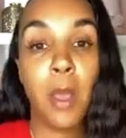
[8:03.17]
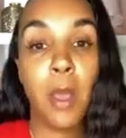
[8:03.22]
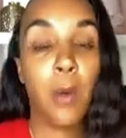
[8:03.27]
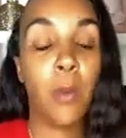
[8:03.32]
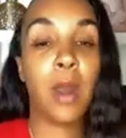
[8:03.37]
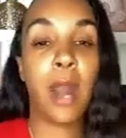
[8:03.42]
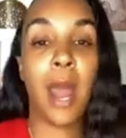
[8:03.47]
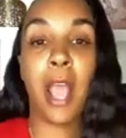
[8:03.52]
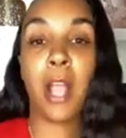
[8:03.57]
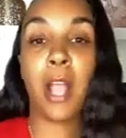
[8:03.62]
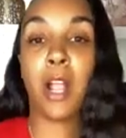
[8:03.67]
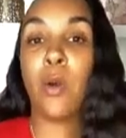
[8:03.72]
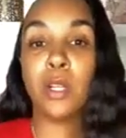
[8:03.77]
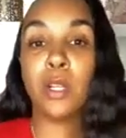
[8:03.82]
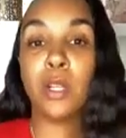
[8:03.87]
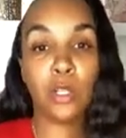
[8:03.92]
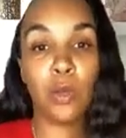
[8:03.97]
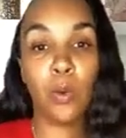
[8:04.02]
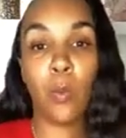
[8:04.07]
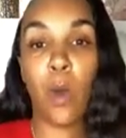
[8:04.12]
When I go
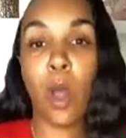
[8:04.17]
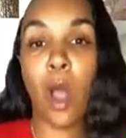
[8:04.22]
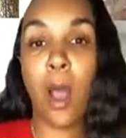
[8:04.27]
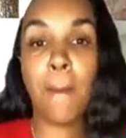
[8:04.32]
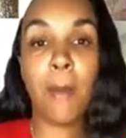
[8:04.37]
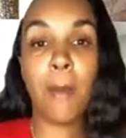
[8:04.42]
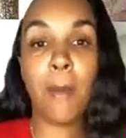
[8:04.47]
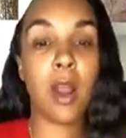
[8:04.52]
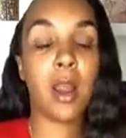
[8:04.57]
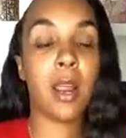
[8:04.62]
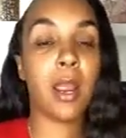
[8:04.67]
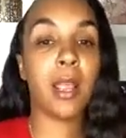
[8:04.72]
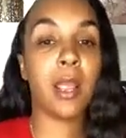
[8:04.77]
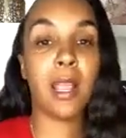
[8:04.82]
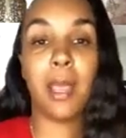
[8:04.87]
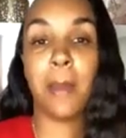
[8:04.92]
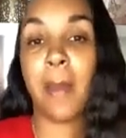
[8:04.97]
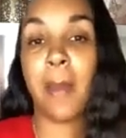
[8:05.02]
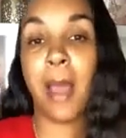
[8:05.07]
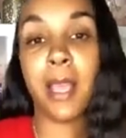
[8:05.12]
into Walmart and
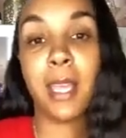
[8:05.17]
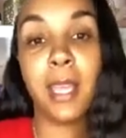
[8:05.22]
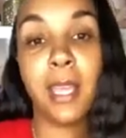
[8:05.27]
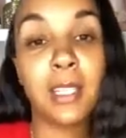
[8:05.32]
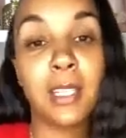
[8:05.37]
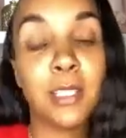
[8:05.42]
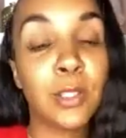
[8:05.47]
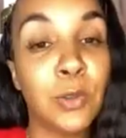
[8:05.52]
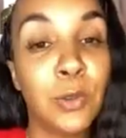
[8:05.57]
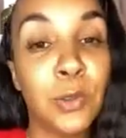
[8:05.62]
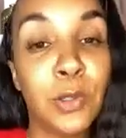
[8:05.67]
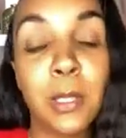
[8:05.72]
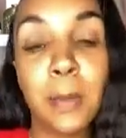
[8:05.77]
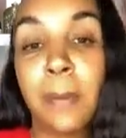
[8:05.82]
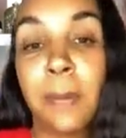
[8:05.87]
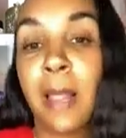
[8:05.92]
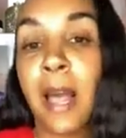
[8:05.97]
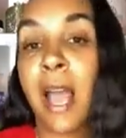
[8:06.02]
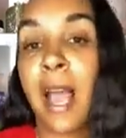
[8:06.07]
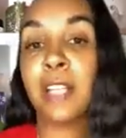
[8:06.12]
get my kids' school
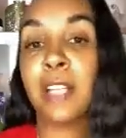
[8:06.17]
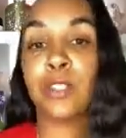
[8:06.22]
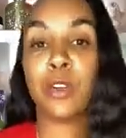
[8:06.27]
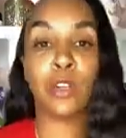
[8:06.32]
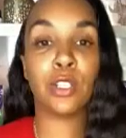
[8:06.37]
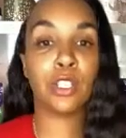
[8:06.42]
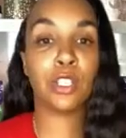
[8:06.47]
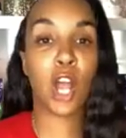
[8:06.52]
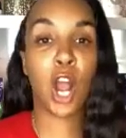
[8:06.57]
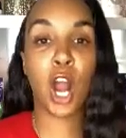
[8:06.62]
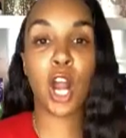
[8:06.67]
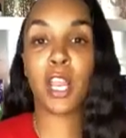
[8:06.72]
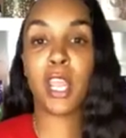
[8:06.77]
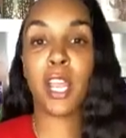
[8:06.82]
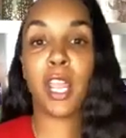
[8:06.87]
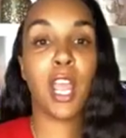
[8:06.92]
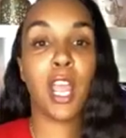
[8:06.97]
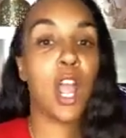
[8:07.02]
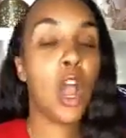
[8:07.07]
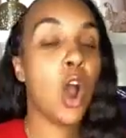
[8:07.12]
supplies, or
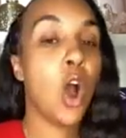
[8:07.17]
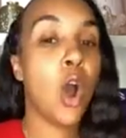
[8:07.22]
Target,